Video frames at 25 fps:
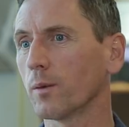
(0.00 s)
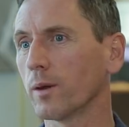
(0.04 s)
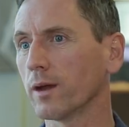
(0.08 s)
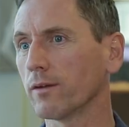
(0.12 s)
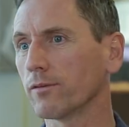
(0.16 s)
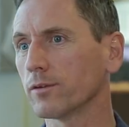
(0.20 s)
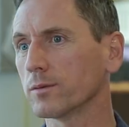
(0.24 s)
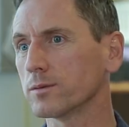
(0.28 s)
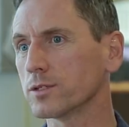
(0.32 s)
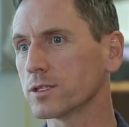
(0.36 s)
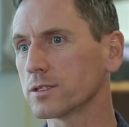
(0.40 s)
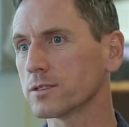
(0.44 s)
away
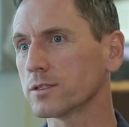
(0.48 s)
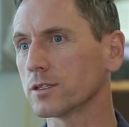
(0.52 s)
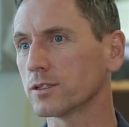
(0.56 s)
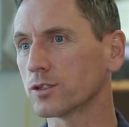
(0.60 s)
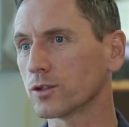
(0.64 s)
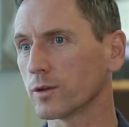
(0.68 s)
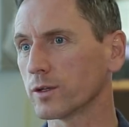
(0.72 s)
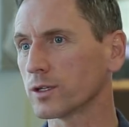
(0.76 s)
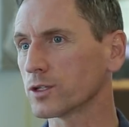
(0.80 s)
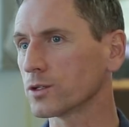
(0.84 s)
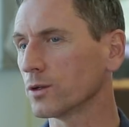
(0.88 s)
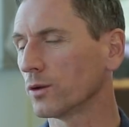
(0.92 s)
from just the
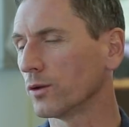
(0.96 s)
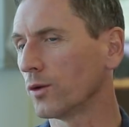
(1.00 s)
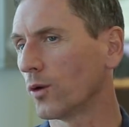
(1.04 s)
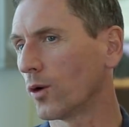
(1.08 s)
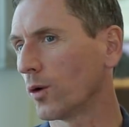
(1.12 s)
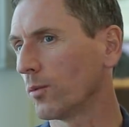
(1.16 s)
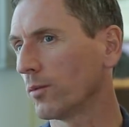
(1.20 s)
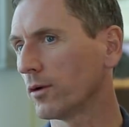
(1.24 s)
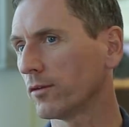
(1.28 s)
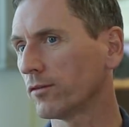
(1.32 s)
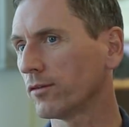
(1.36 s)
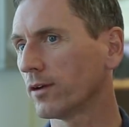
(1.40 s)
traditional
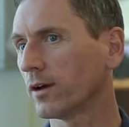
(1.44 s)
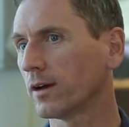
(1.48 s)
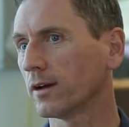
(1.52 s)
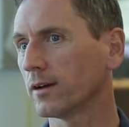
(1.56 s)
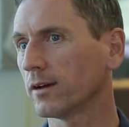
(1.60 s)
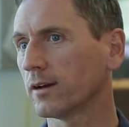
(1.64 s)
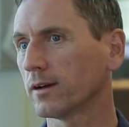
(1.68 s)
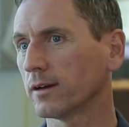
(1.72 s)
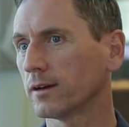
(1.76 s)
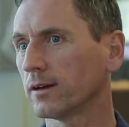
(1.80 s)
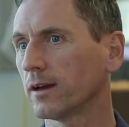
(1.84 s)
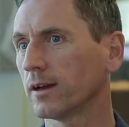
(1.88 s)
norm of
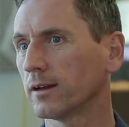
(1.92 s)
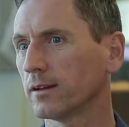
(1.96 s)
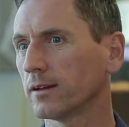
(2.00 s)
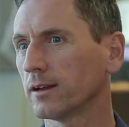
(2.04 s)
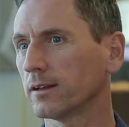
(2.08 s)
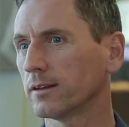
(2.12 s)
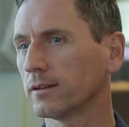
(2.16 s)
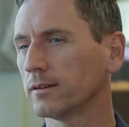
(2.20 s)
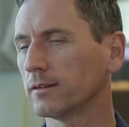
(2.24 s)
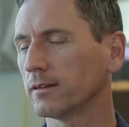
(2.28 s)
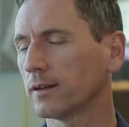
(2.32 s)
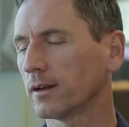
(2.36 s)

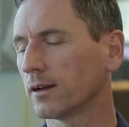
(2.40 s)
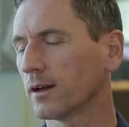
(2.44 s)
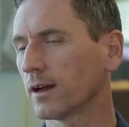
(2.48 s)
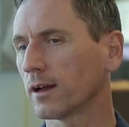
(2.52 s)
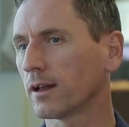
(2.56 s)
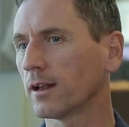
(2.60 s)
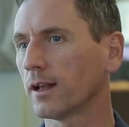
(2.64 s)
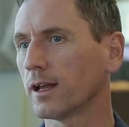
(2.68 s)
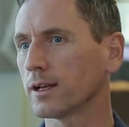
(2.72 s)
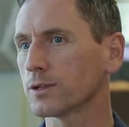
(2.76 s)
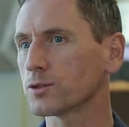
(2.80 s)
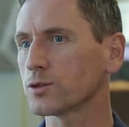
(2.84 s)
a
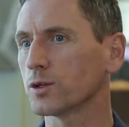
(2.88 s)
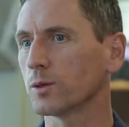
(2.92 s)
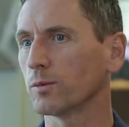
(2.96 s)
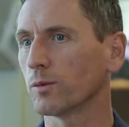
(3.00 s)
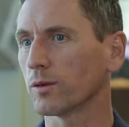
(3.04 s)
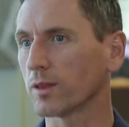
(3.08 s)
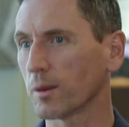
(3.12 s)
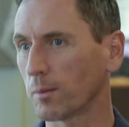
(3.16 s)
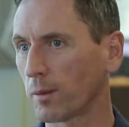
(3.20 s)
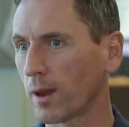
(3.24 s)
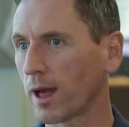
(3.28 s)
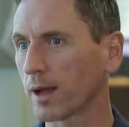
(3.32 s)
classroom
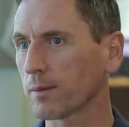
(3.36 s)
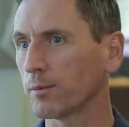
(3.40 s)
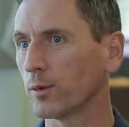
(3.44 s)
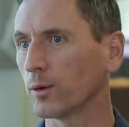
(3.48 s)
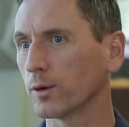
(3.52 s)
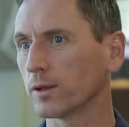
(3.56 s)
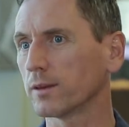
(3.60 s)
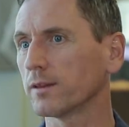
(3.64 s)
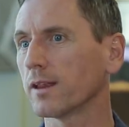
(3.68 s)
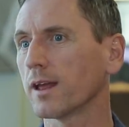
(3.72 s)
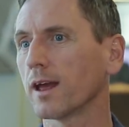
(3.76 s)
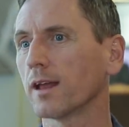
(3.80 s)
with a
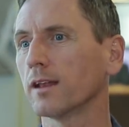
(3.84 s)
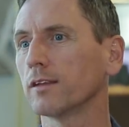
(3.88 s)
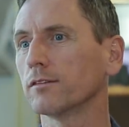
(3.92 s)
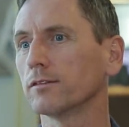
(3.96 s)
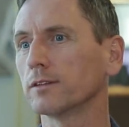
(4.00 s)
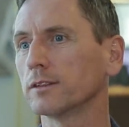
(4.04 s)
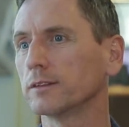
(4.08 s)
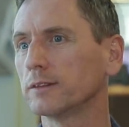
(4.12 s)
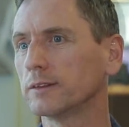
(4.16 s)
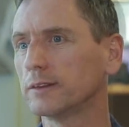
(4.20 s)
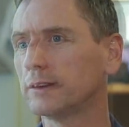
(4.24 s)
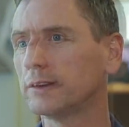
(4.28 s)
blackboard at the end
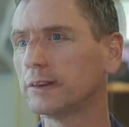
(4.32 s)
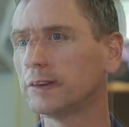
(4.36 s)
of it.